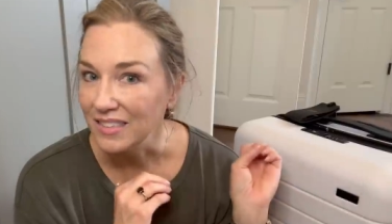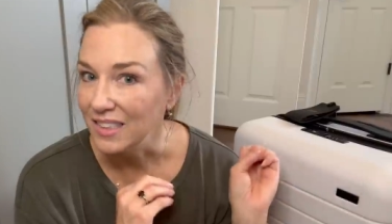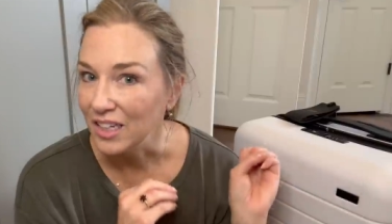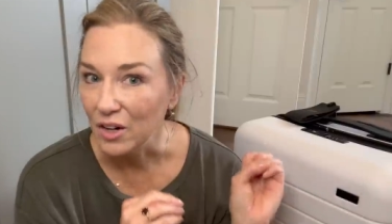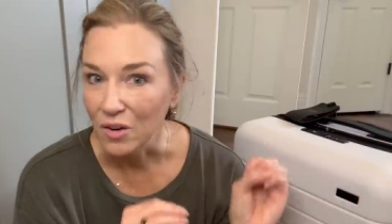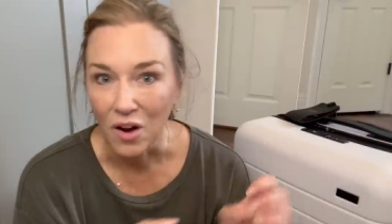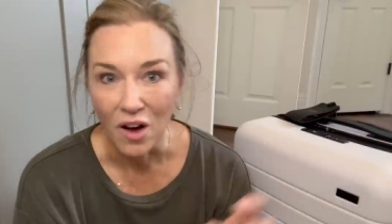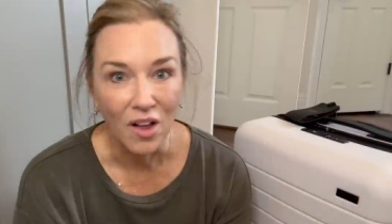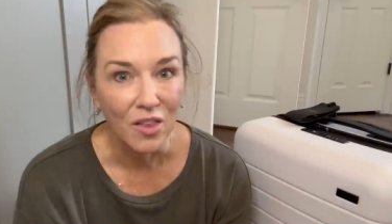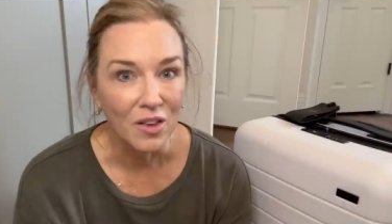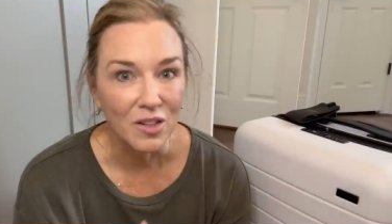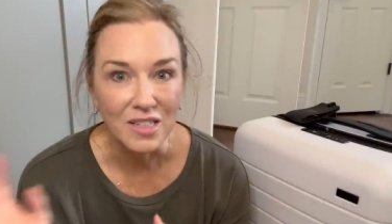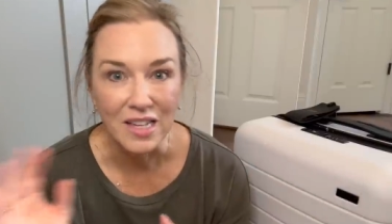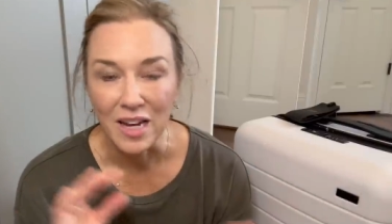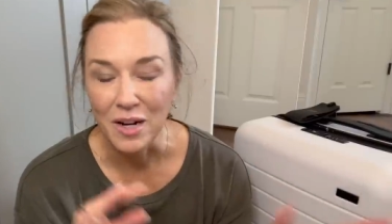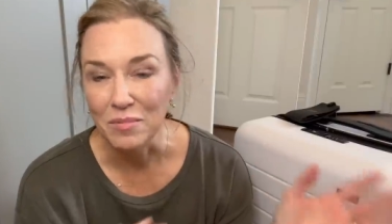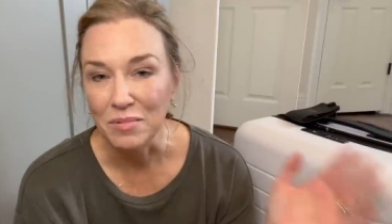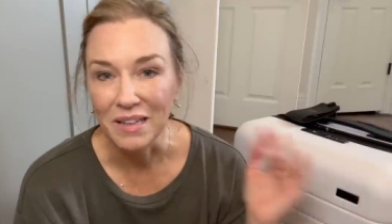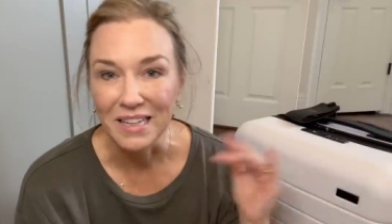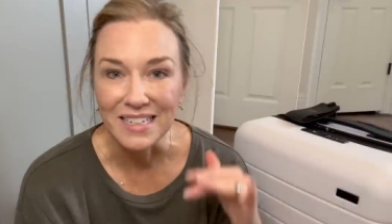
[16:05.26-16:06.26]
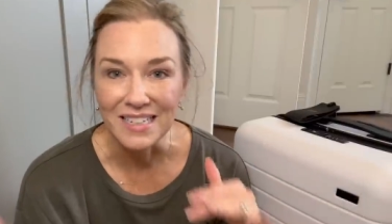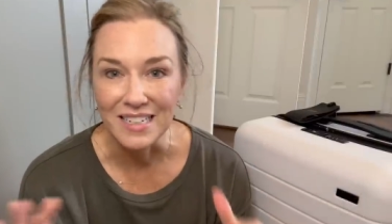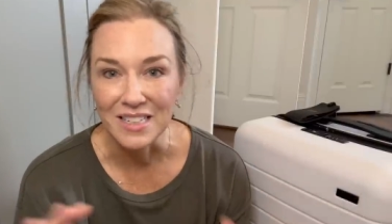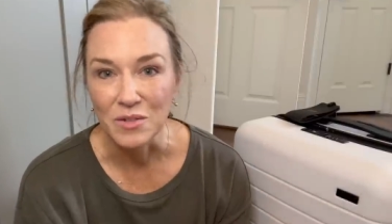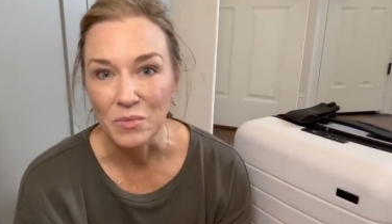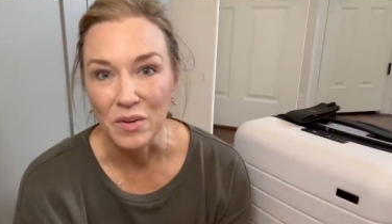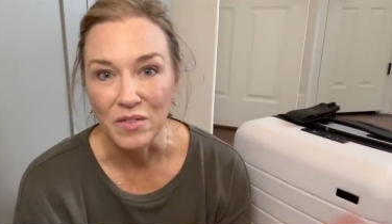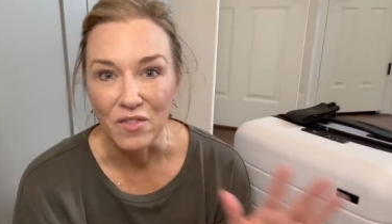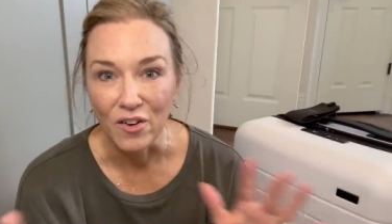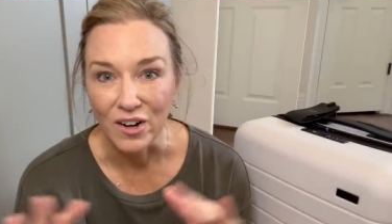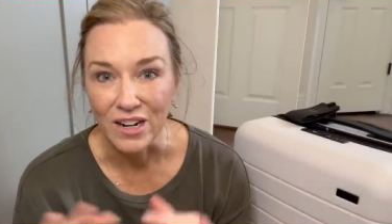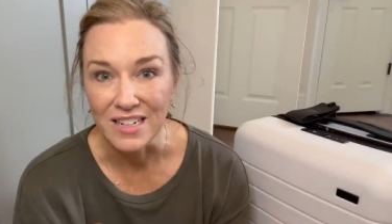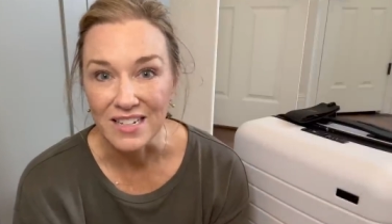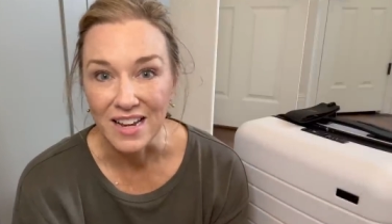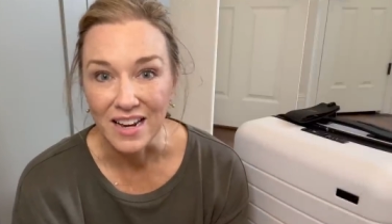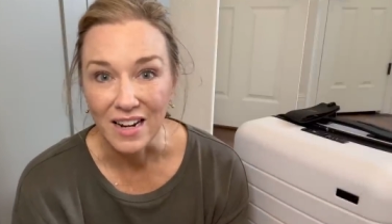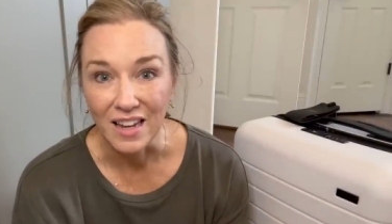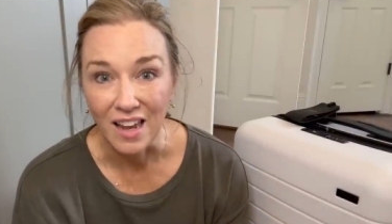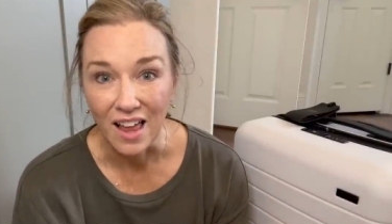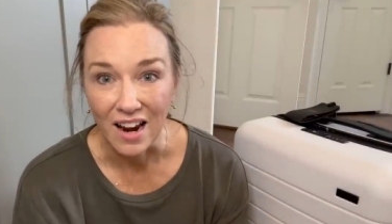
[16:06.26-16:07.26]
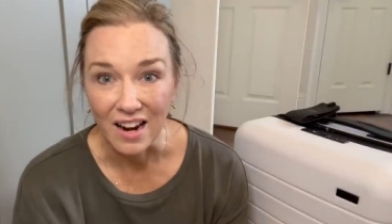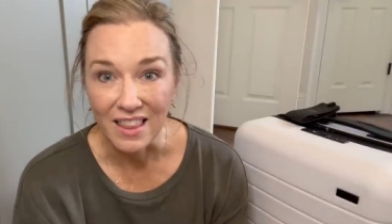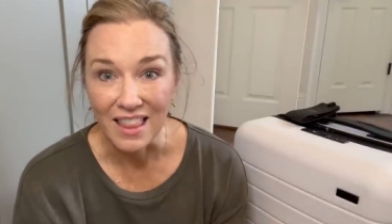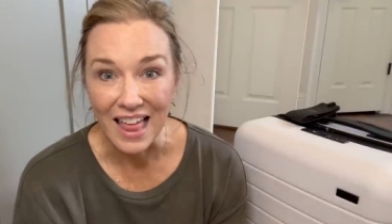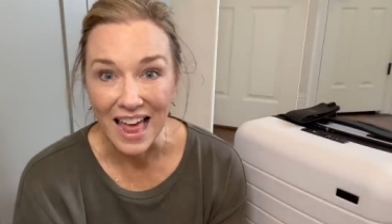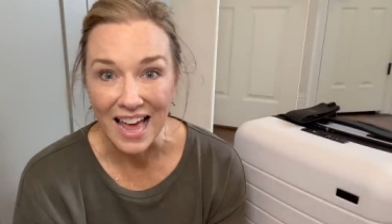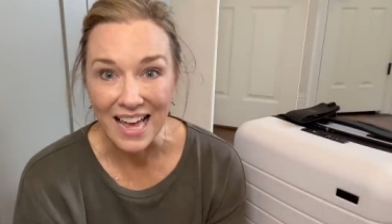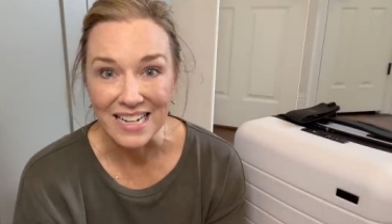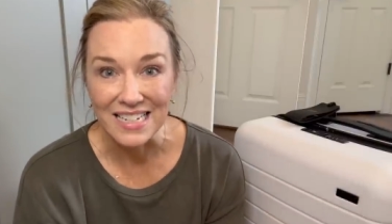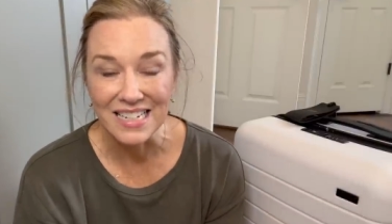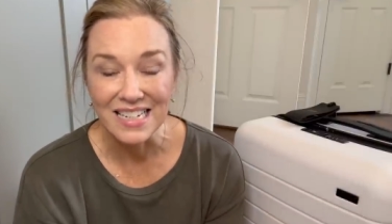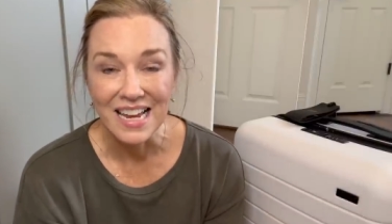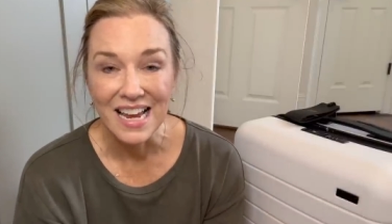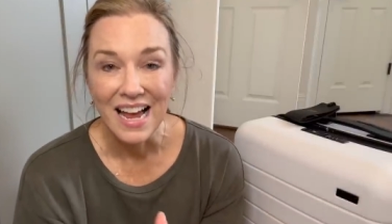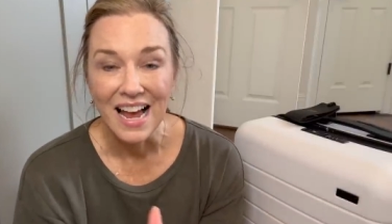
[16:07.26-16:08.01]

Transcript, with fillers: you know, all those kind of places. We've already done a lot of that.